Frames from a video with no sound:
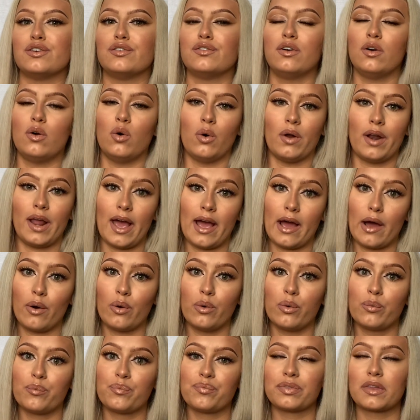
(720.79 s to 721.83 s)
for going
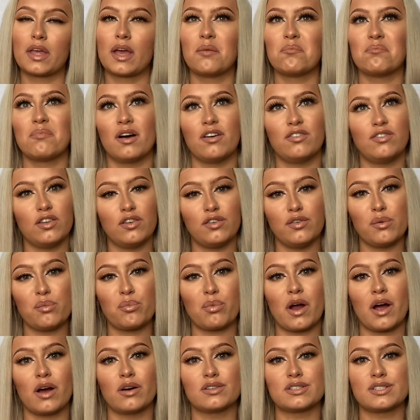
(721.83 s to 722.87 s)
out. My fluffy
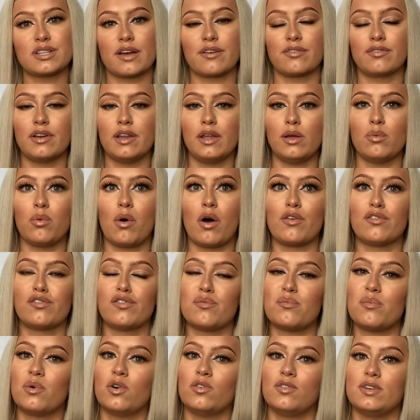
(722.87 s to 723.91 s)
brow is definitely one for
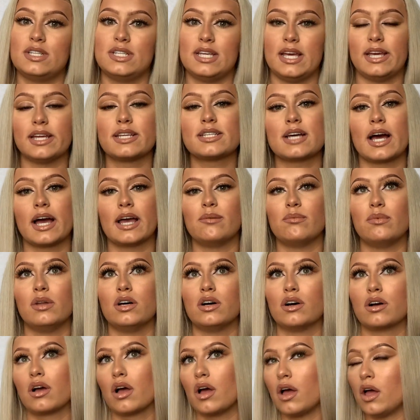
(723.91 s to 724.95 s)
more of a daytime
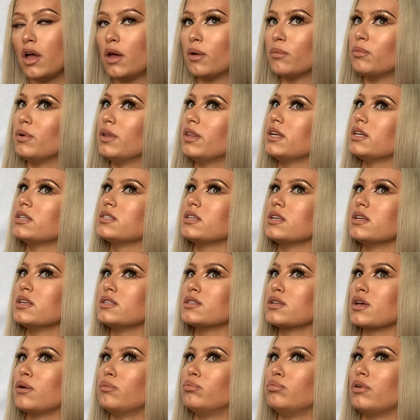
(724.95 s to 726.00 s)
look, but this is
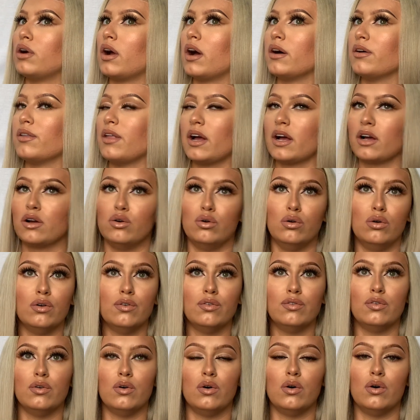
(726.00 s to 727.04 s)
a brow that I go
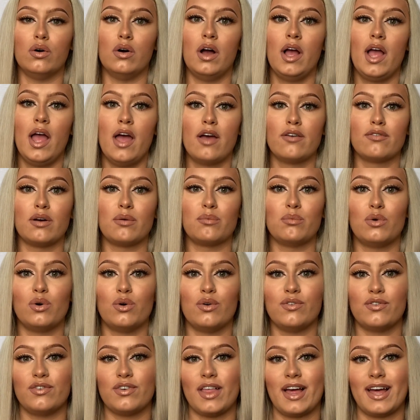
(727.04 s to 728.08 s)
for if I'm
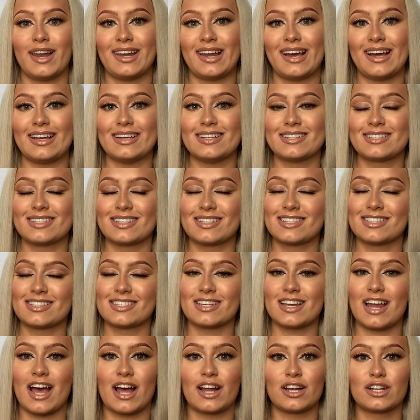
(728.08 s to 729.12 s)
going for that nice
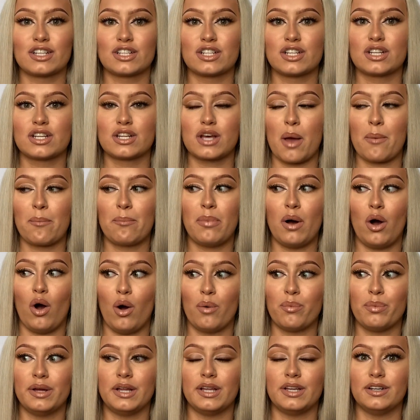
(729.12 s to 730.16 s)
snatched
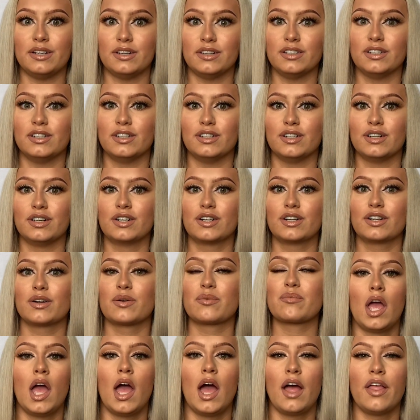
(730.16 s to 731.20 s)
popping look.
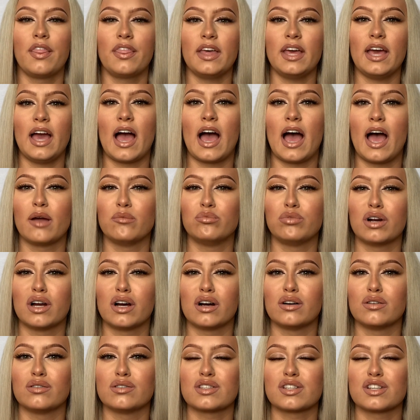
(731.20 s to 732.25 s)
I think
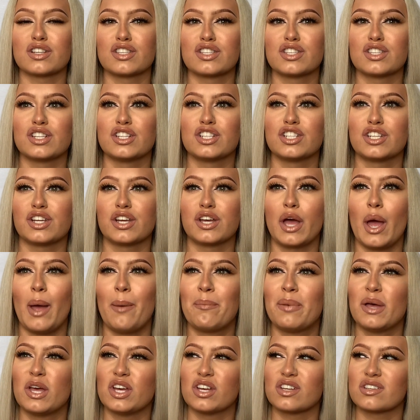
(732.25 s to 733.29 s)
eyebrows are such a
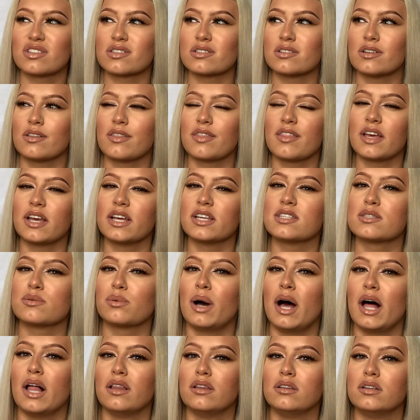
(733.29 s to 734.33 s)
personal thing as
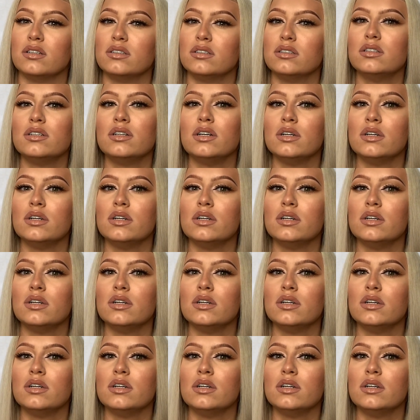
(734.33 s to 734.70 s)
well though.